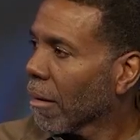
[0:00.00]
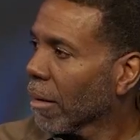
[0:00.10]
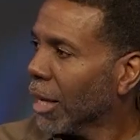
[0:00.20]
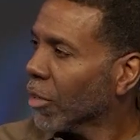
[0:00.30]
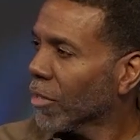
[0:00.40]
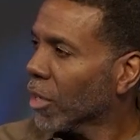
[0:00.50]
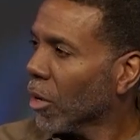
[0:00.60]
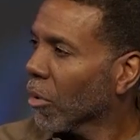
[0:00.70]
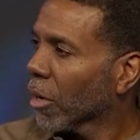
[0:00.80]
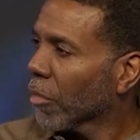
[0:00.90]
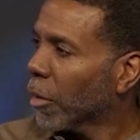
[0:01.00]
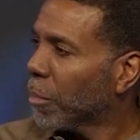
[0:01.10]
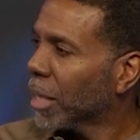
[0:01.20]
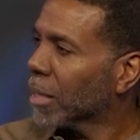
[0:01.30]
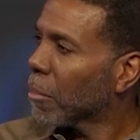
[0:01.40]
They don't even know. They're
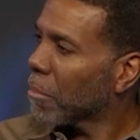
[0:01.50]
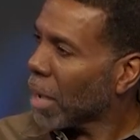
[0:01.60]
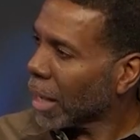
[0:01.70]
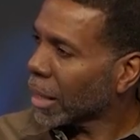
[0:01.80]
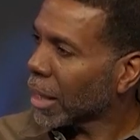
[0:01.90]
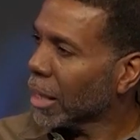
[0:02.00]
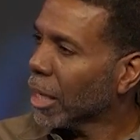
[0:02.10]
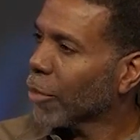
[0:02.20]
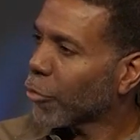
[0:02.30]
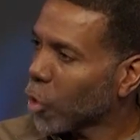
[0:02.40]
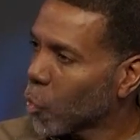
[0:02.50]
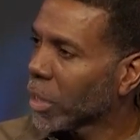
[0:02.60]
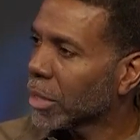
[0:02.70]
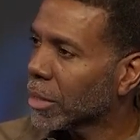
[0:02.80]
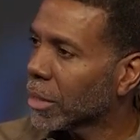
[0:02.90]
being demonically
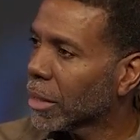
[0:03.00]
influenced.